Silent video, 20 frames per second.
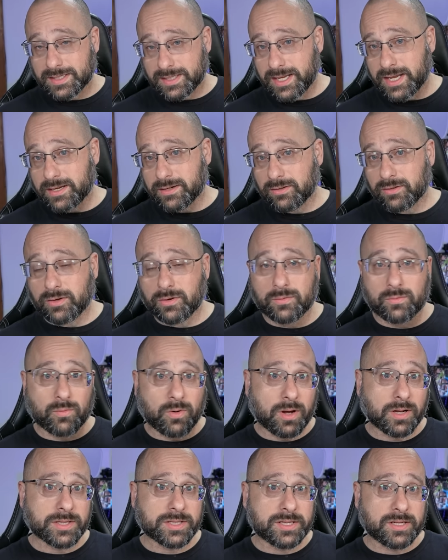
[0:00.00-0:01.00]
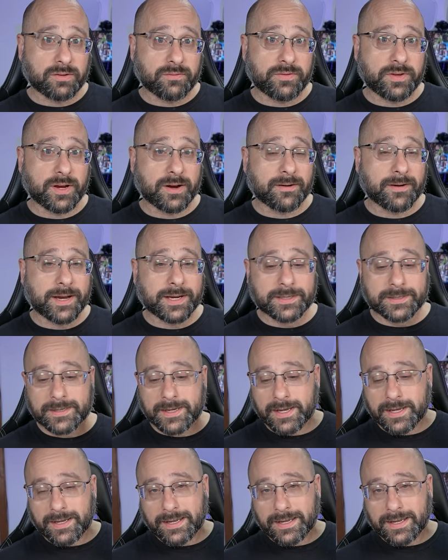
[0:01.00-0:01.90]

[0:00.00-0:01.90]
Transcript: standalone Walksnail VRX,